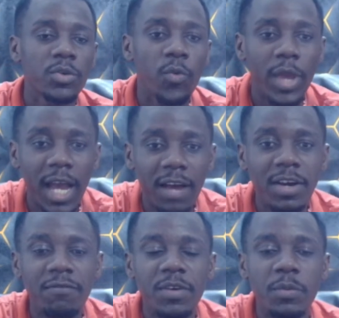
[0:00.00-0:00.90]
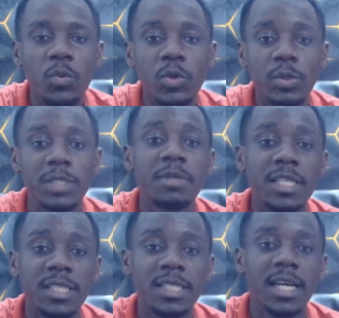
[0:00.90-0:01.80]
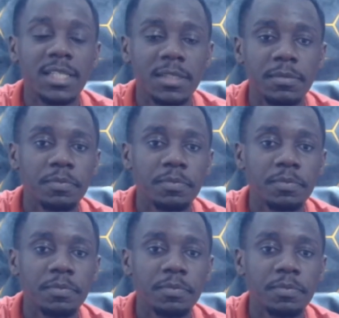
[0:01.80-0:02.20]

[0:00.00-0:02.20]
we have a very good 20-minute start.